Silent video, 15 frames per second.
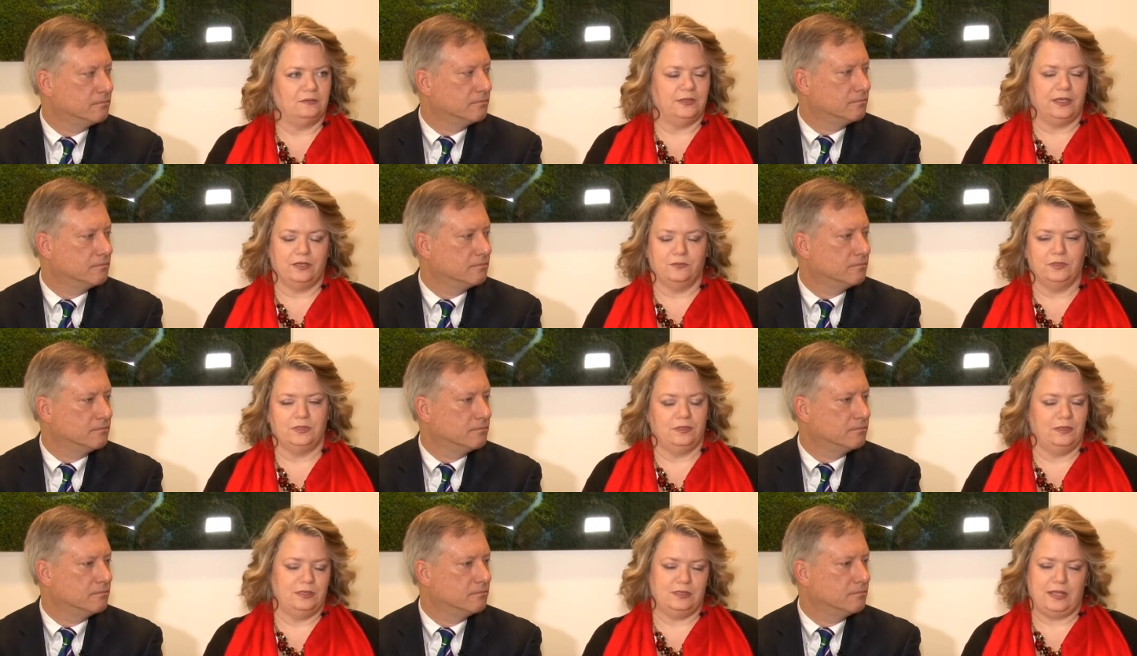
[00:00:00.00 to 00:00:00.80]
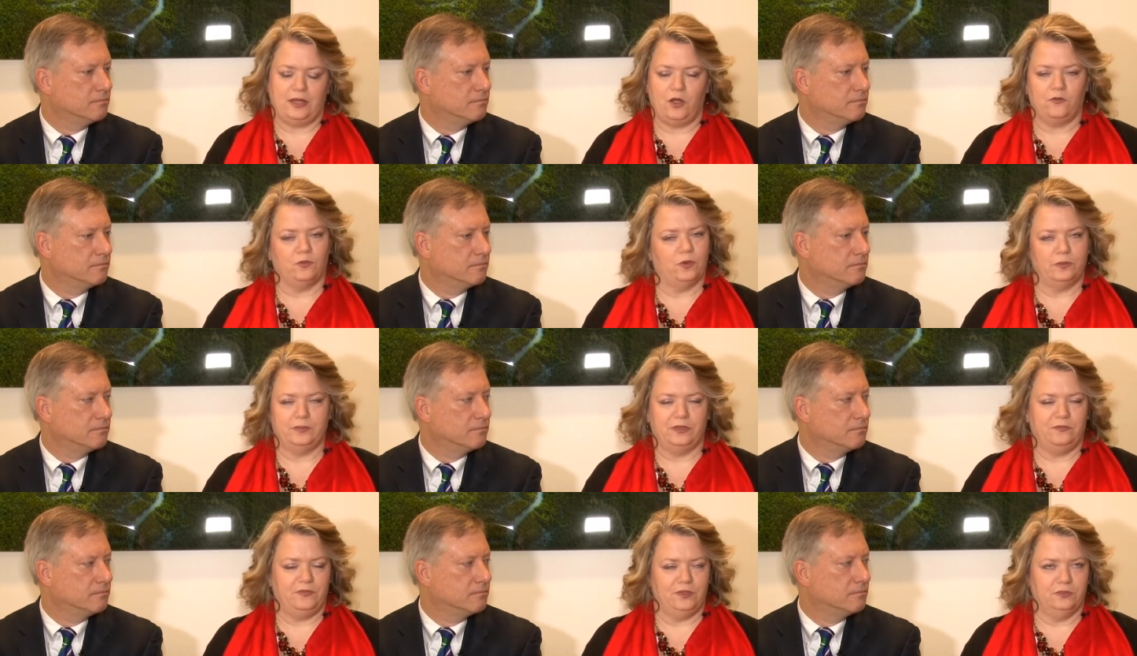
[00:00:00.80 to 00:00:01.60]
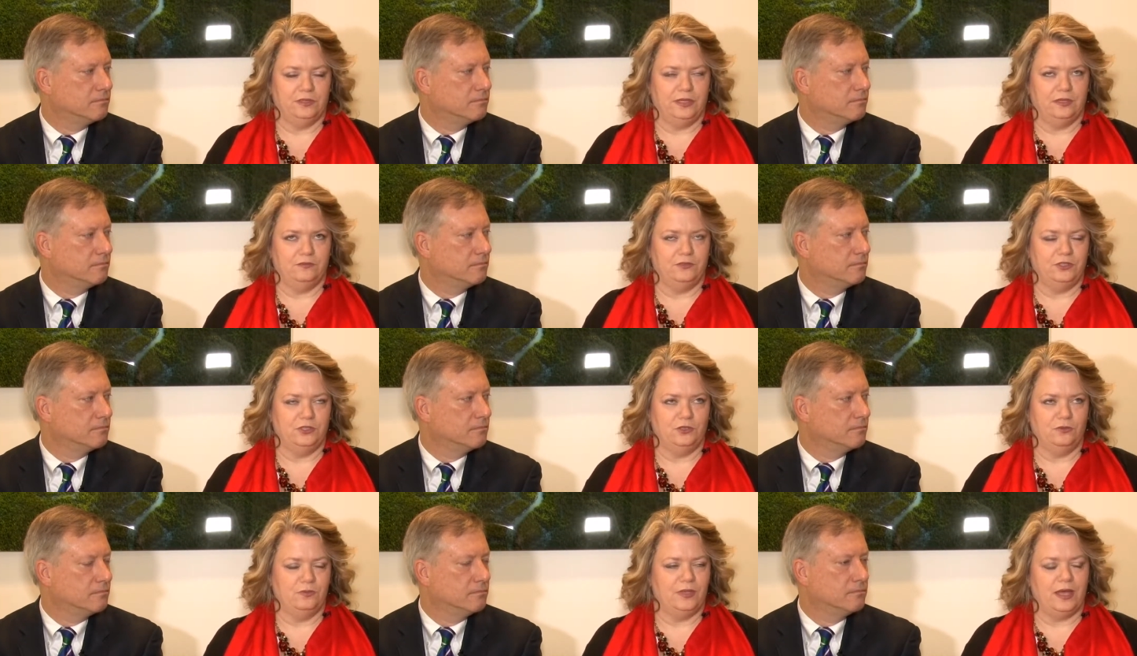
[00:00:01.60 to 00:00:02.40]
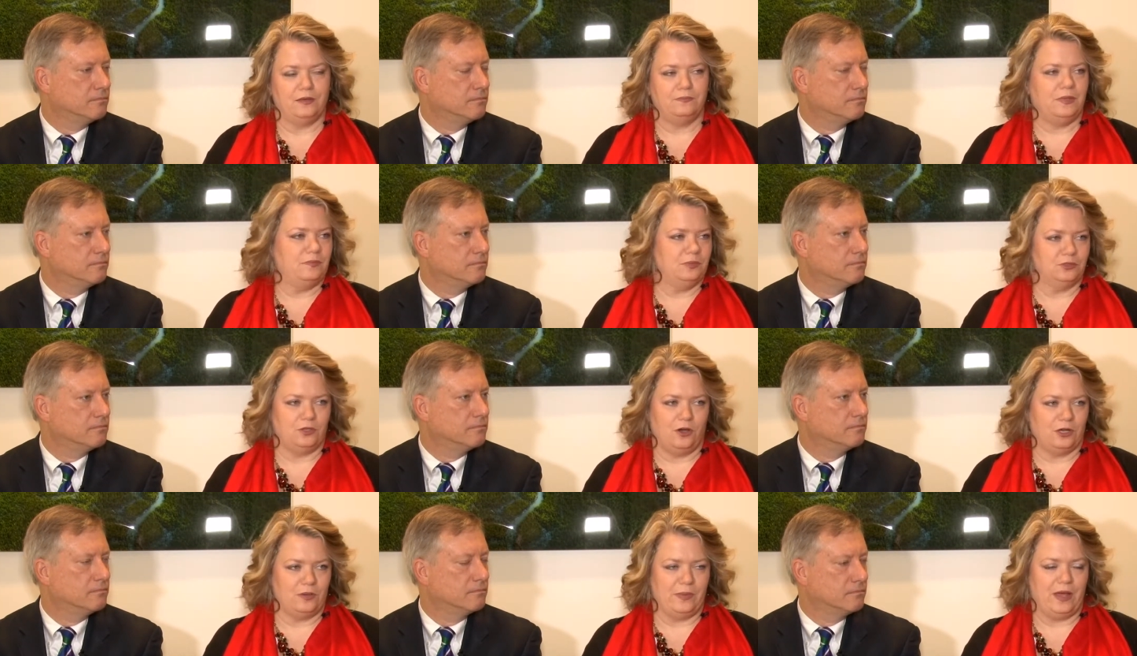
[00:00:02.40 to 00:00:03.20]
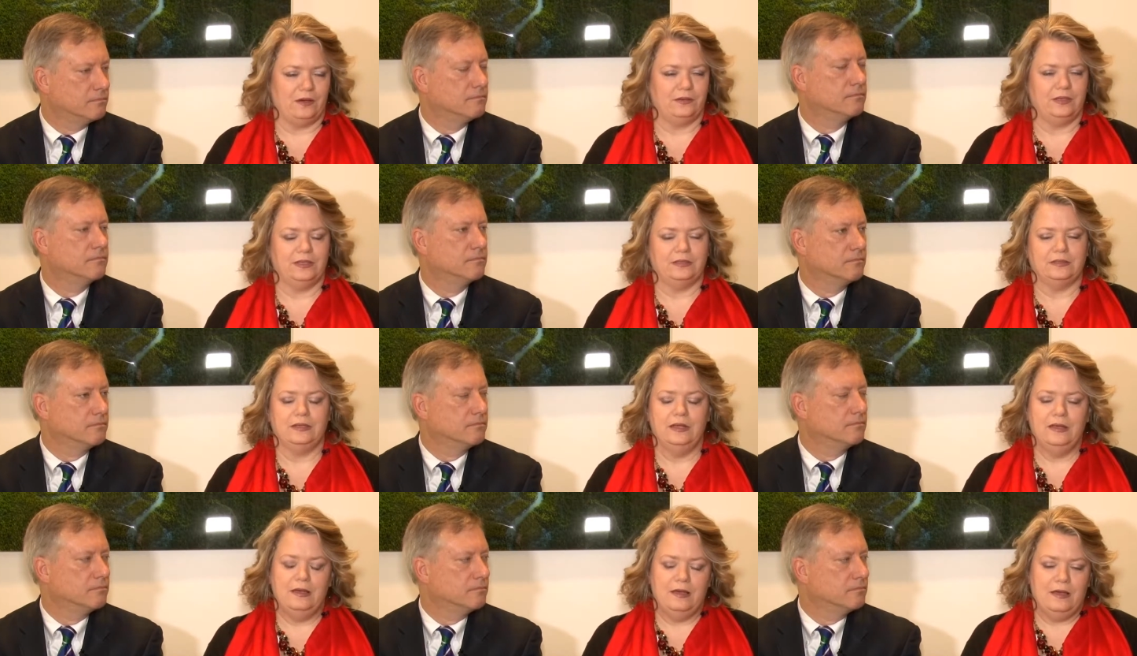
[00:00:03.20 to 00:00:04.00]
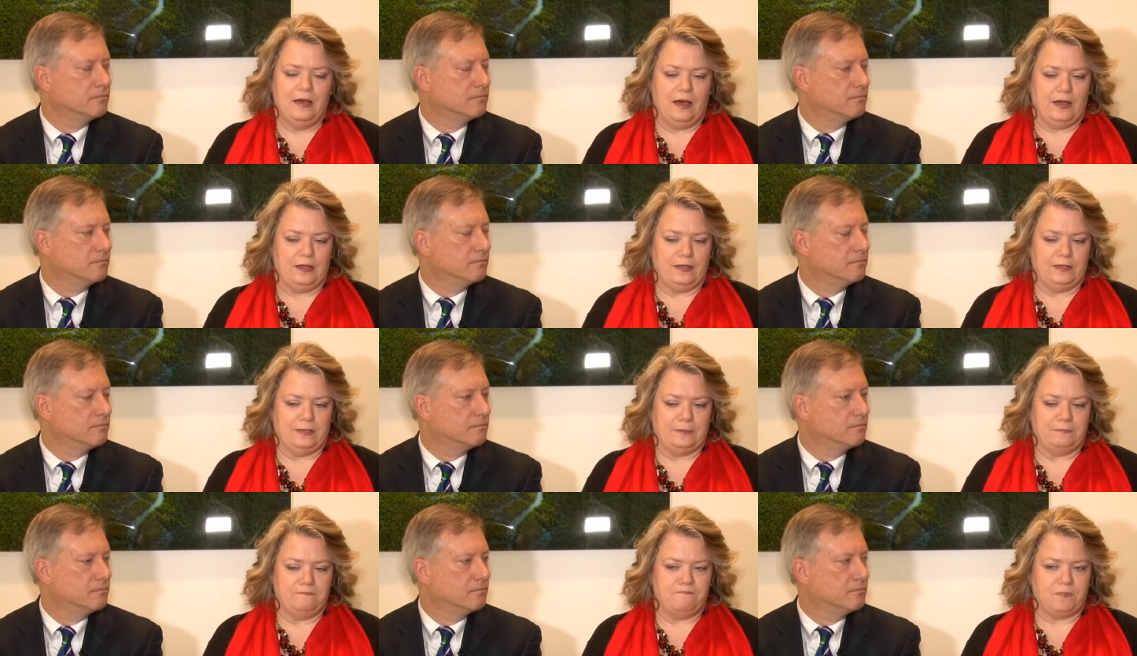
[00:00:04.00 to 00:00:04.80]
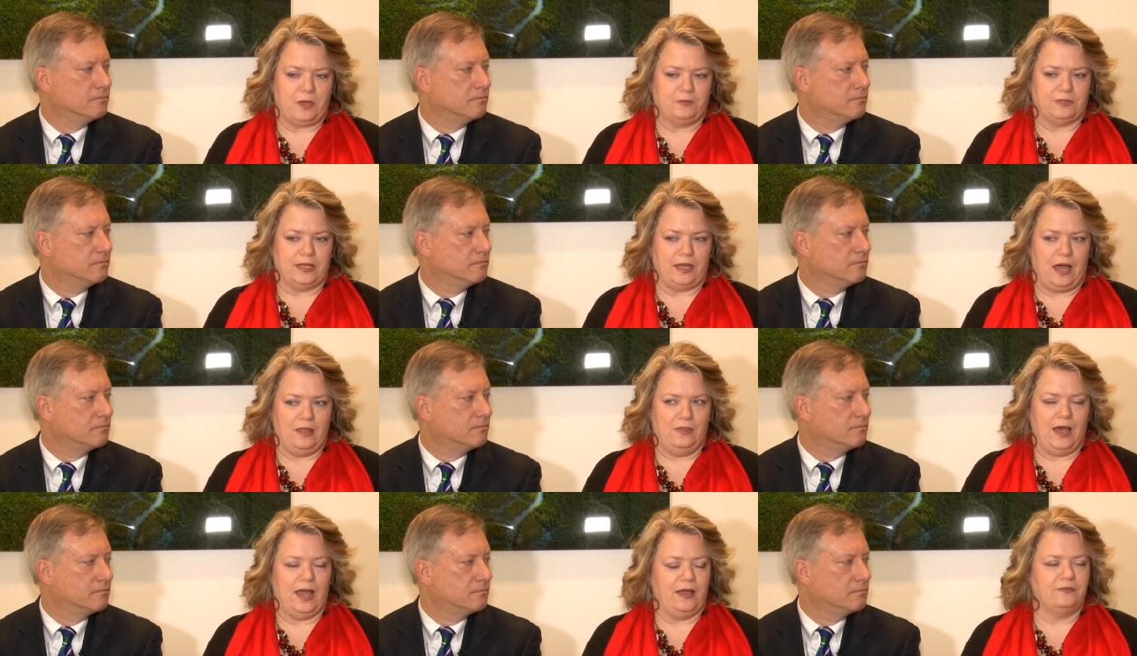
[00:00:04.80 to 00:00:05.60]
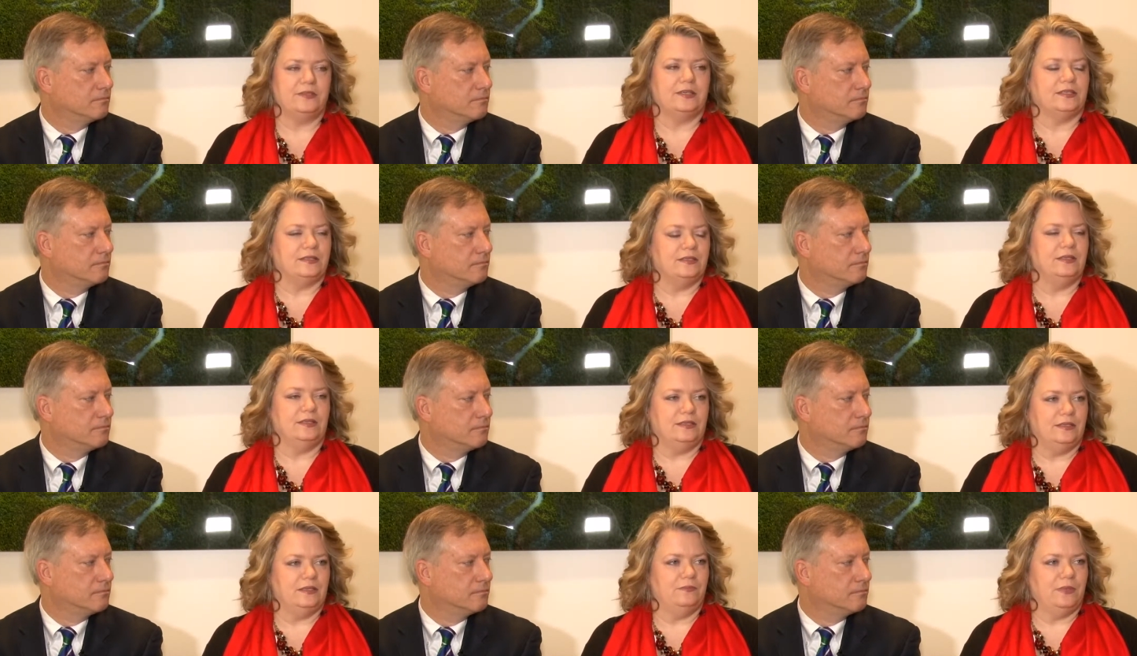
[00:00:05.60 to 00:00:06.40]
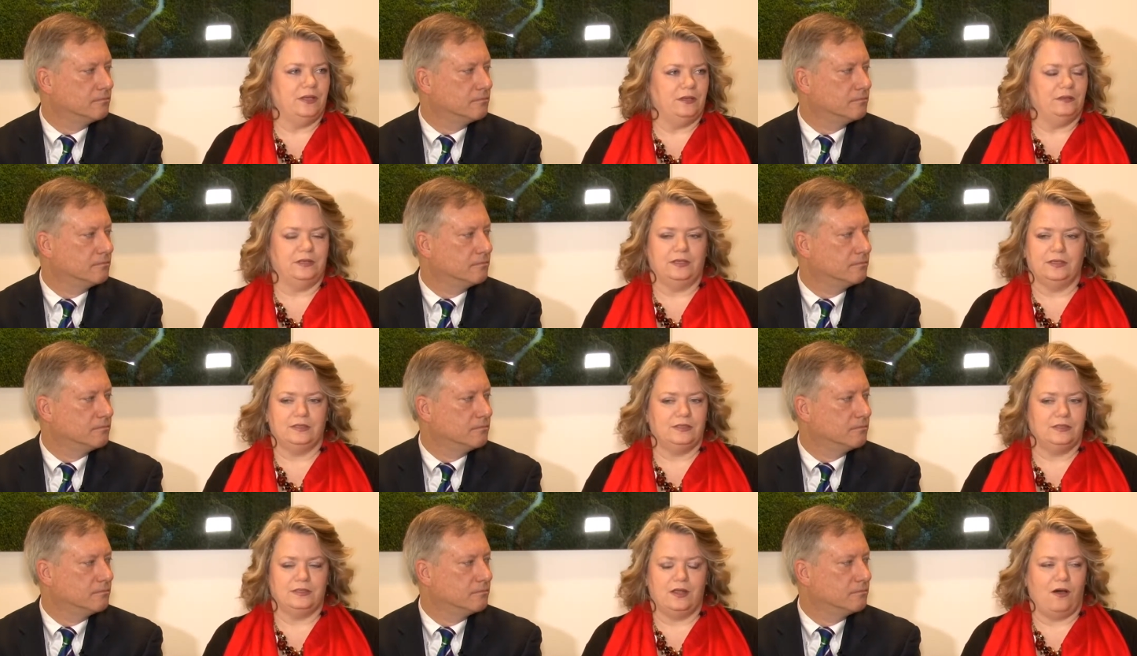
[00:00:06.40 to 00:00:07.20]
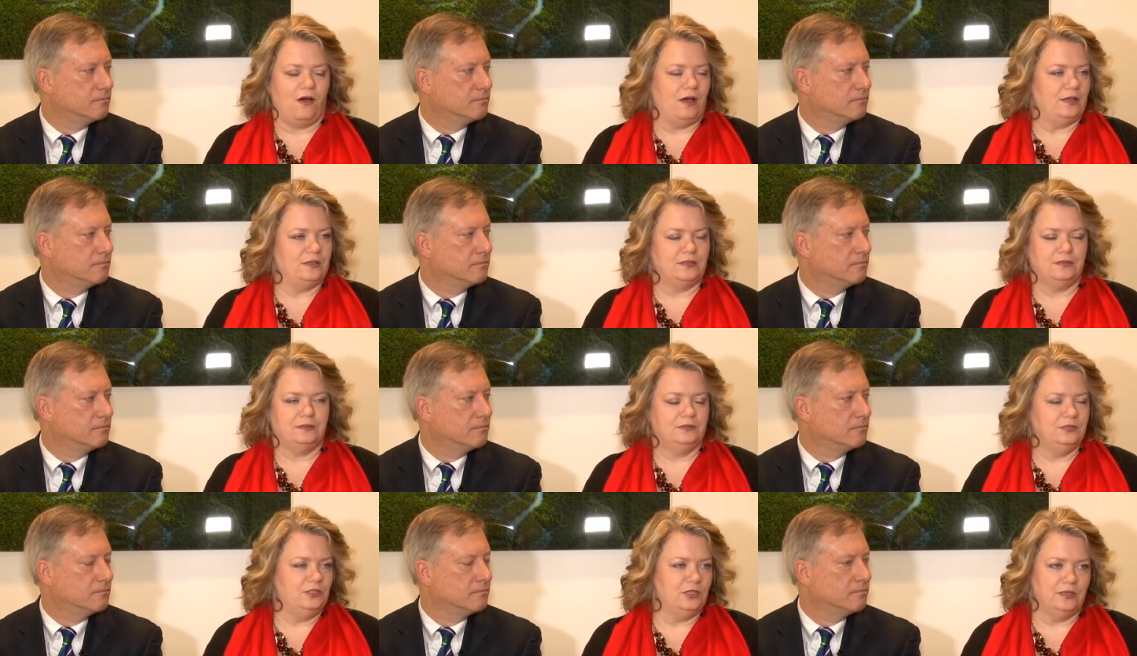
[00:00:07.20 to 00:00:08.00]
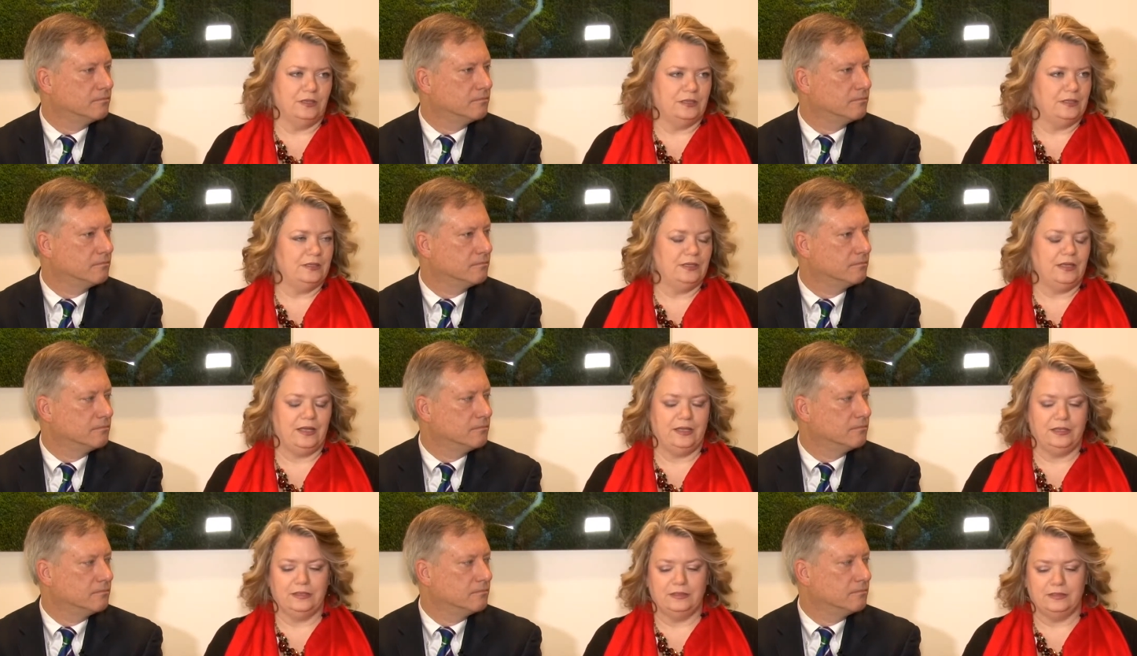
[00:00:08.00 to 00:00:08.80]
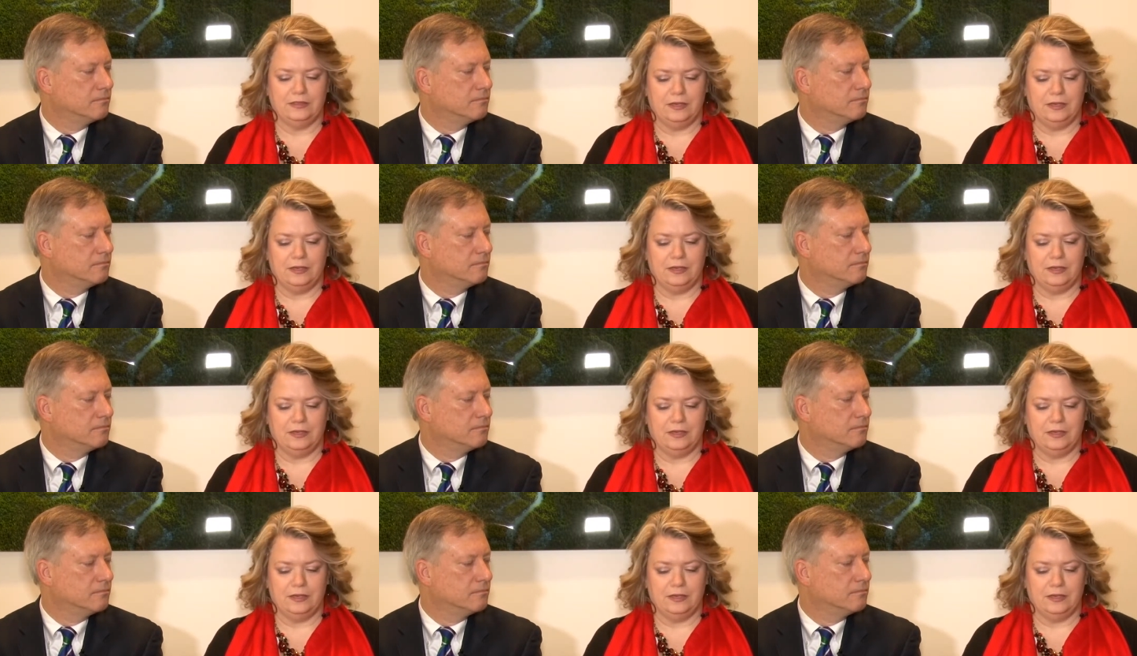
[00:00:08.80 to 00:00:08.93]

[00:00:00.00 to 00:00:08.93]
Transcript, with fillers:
Speaker 1: Like mm -hmm. it was, a, mm-hmm. it's that overwhelming feeling of doom that people talk about, and I um, I was like, I have to get to the ED immediately. This is not good. Okay. And